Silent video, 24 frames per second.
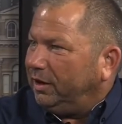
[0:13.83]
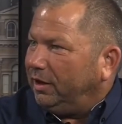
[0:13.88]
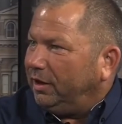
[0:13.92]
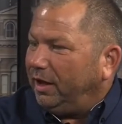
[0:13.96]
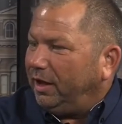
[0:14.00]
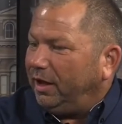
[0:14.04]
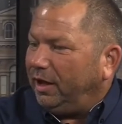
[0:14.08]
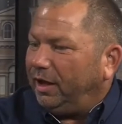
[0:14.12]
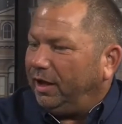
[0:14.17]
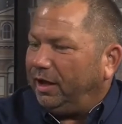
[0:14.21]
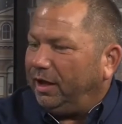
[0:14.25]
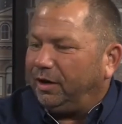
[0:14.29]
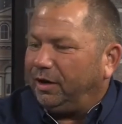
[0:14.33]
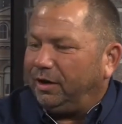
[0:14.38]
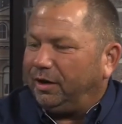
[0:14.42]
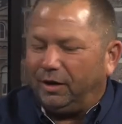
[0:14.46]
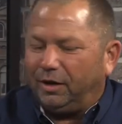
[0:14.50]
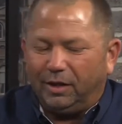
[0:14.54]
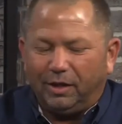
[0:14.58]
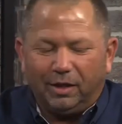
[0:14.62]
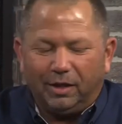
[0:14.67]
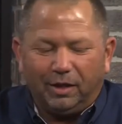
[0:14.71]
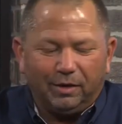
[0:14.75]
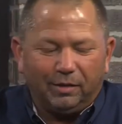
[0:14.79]

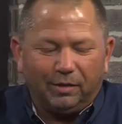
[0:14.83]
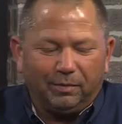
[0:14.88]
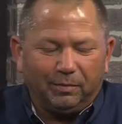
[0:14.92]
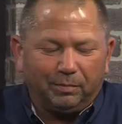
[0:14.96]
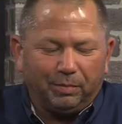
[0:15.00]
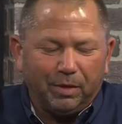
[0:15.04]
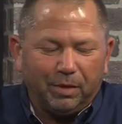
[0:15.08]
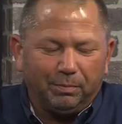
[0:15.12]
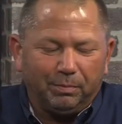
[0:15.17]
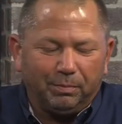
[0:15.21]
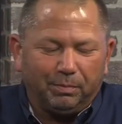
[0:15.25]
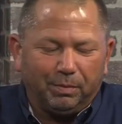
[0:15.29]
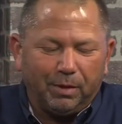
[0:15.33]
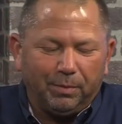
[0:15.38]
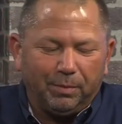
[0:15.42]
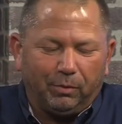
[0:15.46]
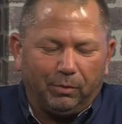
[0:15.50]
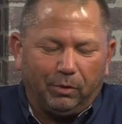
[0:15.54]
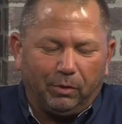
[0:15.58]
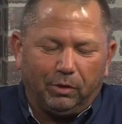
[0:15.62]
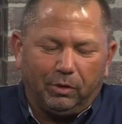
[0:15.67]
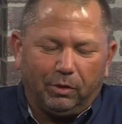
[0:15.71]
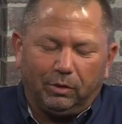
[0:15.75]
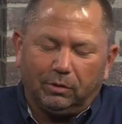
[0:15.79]
And
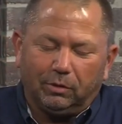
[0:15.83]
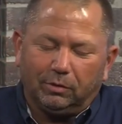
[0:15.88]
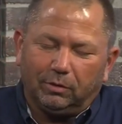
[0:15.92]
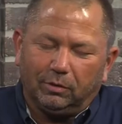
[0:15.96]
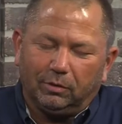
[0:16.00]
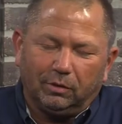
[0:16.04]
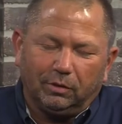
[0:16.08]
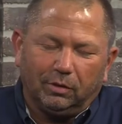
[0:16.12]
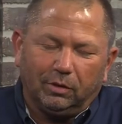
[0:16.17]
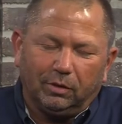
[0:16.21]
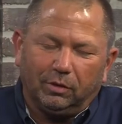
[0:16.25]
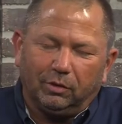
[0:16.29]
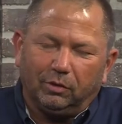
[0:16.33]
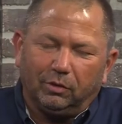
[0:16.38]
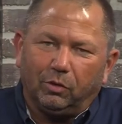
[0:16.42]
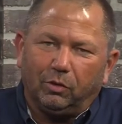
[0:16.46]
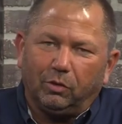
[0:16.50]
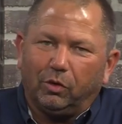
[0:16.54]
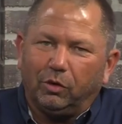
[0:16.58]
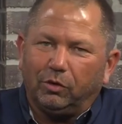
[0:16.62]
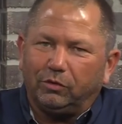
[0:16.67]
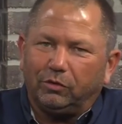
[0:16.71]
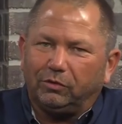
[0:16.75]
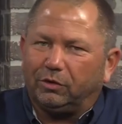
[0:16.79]
people
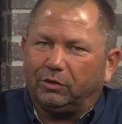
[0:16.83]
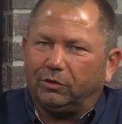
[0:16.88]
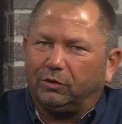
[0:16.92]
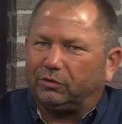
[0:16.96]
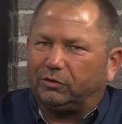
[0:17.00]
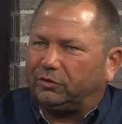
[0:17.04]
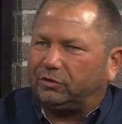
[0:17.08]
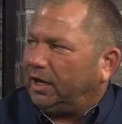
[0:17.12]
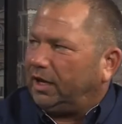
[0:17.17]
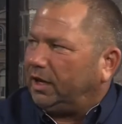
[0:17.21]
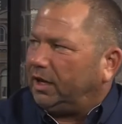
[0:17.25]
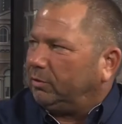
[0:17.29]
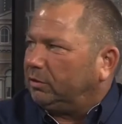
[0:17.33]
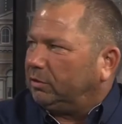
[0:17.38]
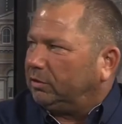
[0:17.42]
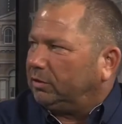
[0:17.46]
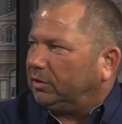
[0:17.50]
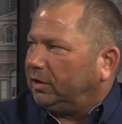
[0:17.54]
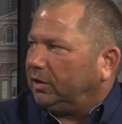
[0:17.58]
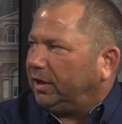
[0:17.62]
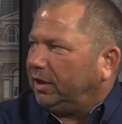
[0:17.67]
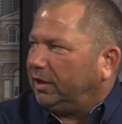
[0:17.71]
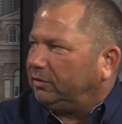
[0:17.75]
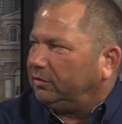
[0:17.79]
don't always understand what
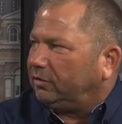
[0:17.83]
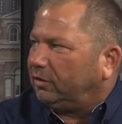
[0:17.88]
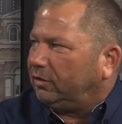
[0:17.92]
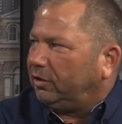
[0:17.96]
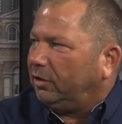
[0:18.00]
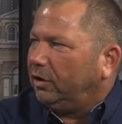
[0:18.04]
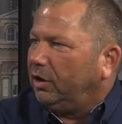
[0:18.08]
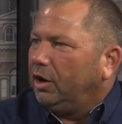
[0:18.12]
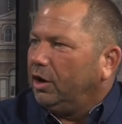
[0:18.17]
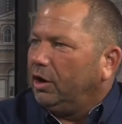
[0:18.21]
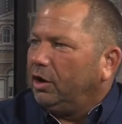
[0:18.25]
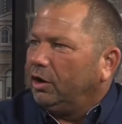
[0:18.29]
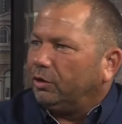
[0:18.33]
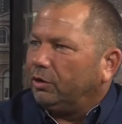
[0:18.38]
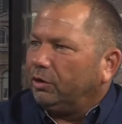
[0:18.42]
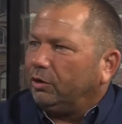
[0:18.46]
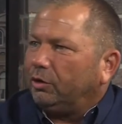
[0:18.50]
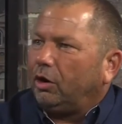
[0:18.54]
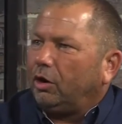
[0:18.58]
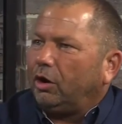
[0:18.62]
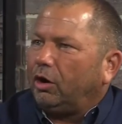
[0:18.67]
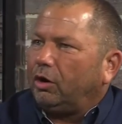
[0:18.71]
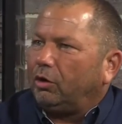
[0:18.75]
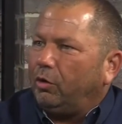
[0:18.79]
the lights are.
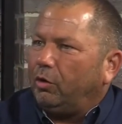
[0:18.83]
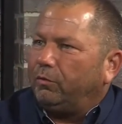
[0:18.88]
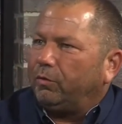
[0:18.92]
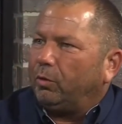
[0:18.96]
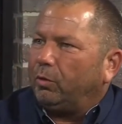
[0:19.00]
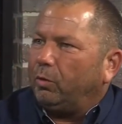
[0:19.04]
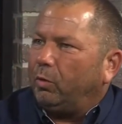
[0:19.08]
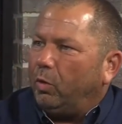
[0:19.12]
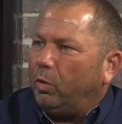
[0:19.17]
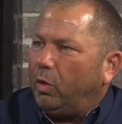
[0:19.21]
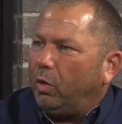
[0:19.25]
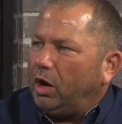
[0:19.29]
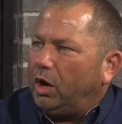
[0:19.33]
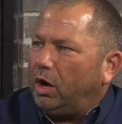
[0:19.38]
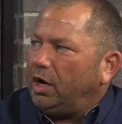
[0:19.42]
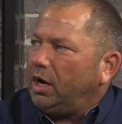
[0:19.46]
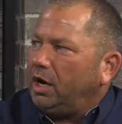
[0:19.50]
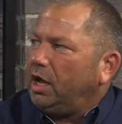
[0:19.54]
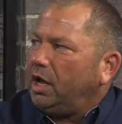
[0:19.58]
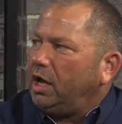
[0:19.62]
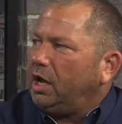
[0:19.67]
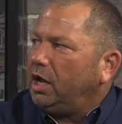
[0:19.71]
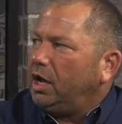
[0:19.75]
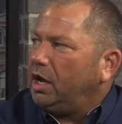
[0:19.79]
There are over
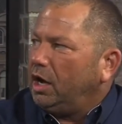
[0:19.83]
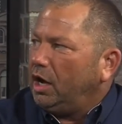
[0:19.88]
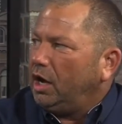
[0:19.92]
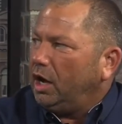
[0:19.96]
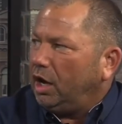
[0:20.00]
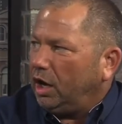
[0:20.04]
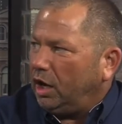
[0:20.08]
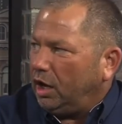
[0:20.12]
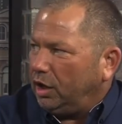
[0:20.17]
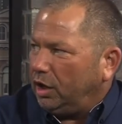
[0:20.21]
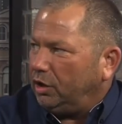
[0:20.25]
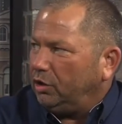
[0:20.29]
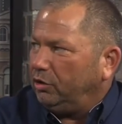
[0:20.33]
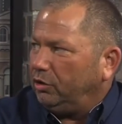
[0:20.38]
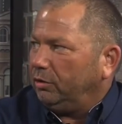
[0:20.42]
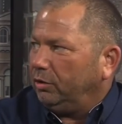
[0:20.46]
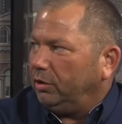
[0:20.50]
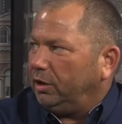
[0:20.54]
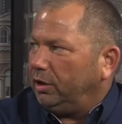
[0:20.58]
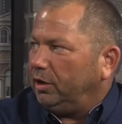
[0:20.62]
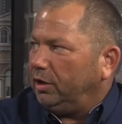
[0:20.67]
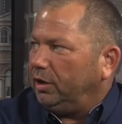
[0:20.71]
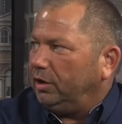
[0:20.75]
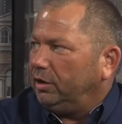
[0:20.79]

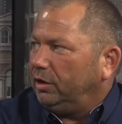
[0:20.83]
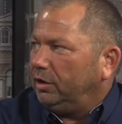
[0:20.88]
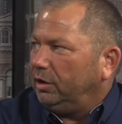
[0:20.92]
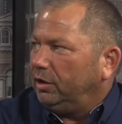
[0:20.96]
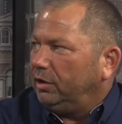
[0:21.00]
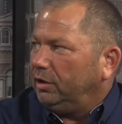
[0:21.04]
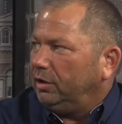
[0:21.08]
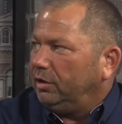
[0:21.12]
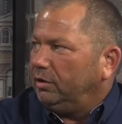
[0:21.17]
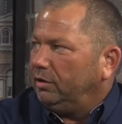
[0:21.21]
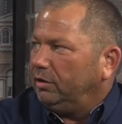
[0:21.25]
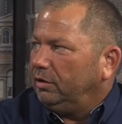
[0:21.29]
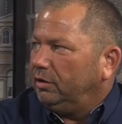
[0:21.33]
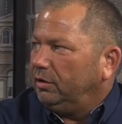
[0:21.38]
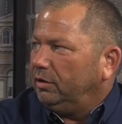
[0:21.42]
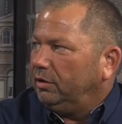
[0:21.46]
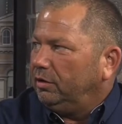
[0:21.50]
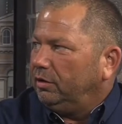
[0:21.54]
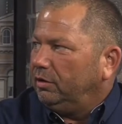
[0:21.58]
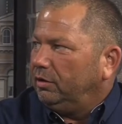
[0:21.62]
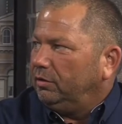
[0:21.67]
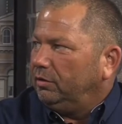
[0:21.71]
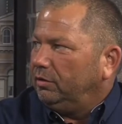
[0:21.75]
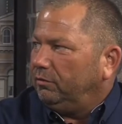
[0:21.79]
100
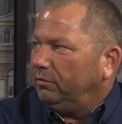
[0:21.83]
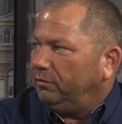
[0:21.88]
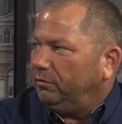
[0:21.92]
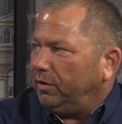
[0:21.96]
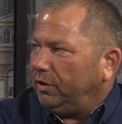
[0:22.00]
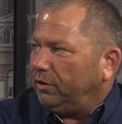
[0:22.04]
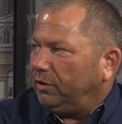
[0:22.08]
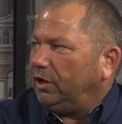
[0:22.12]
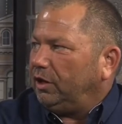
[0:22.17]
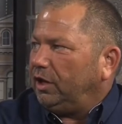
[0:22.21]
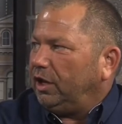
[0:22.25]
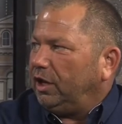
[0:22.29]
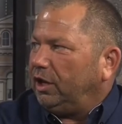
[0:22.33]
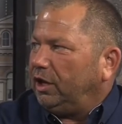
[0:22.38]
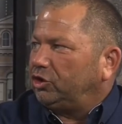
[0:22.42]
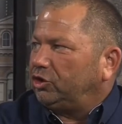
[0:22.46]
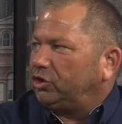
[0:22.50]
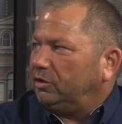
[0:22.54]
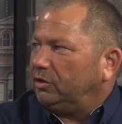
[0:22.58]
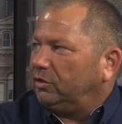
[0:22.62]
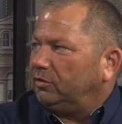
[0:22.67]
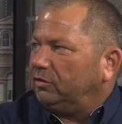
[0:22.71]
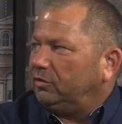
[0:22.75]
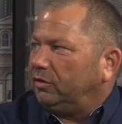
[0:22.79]

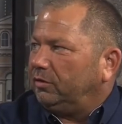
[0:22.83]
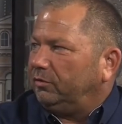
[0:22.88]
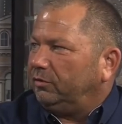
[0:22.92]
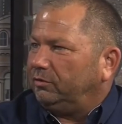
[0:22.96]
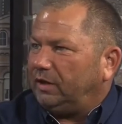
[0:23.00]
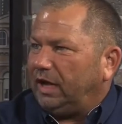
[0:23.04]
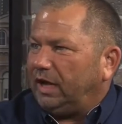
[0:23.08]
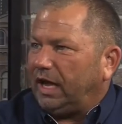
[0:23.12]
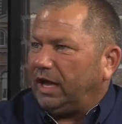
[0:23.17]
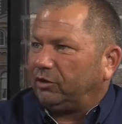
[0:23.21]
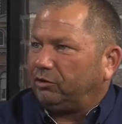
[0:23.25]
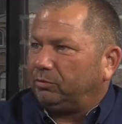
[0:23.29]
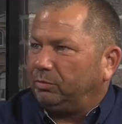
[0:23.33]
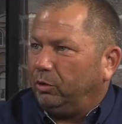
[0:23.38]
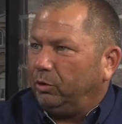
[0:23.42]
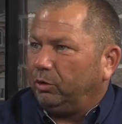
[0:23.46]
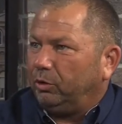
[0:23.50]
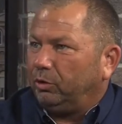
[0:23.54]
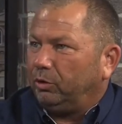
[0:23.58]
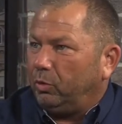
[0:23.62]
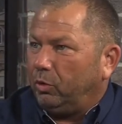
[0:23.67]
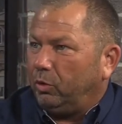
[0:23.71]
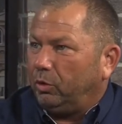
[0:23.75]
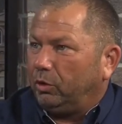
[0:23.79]
variations of
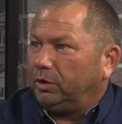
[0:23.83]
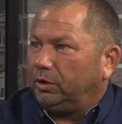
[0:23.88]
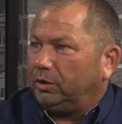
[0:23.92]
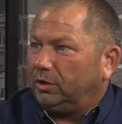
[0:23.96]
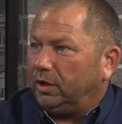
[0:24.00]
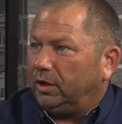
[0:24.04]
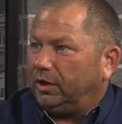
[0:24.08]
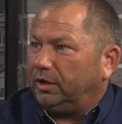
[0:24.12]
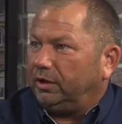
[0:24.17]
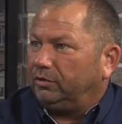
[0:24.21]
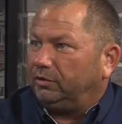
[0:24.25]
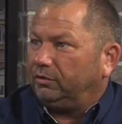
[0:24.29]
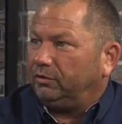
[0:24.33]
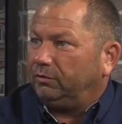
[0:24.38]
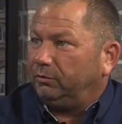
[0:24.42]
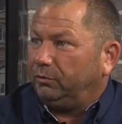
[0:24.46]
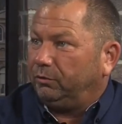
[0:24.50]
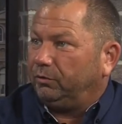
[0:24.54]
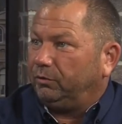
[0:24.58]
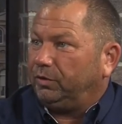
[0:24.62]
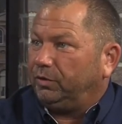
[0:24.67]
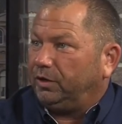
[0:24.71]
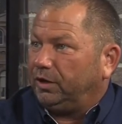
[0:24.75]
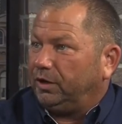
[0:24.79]
dashboard warning lights
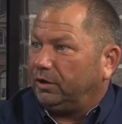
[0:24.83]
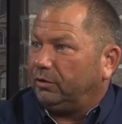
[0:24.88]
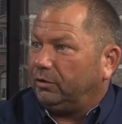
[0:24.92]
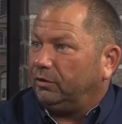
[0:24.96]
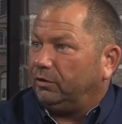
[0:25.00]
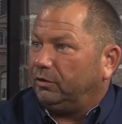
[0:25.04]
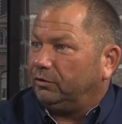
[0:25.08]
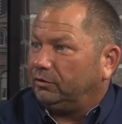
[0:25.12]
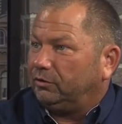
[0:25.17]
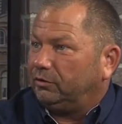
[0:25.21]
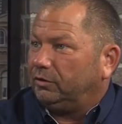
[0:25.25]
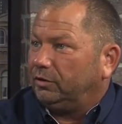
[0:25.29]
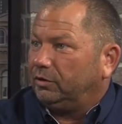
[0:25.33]
for vehicles.